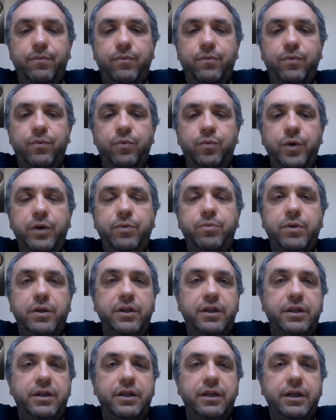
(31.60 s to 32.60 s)
We
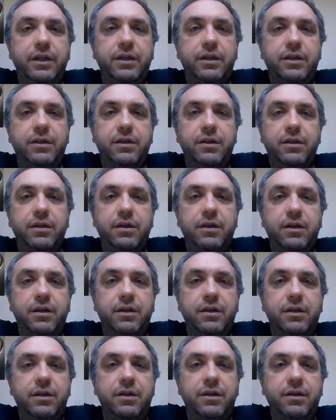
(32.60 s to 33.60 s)
really think,
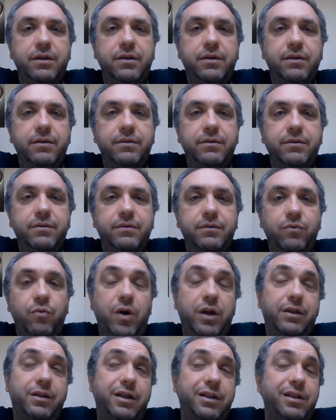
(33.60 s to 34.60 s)

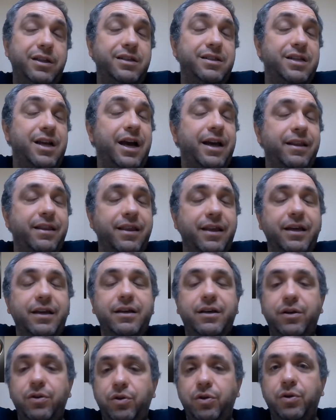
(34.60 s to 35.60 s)
well, at least I
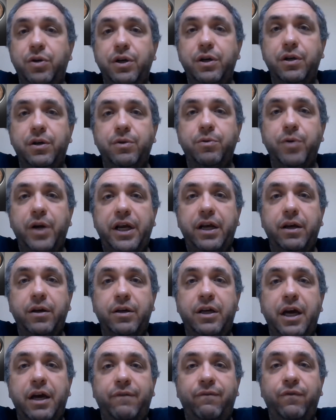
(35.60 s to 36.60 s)
think, you can
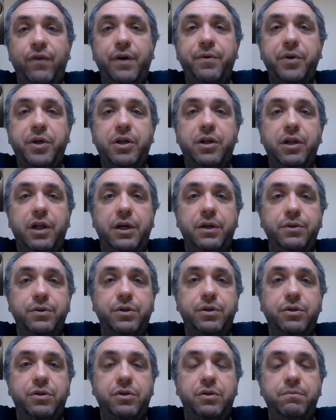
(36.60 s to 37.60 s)
get very
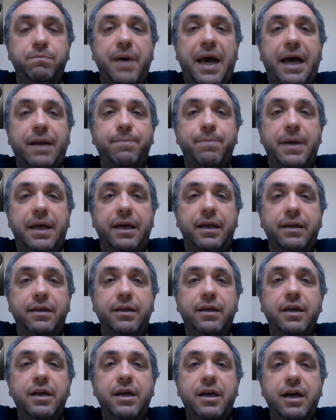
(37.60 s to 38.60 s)
close to
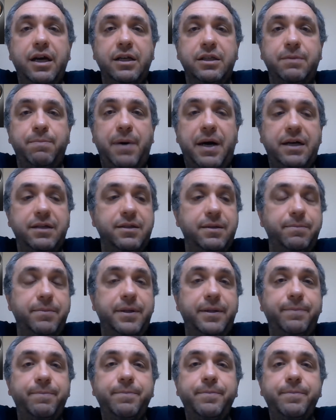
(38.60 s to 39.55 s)
Batman as possible.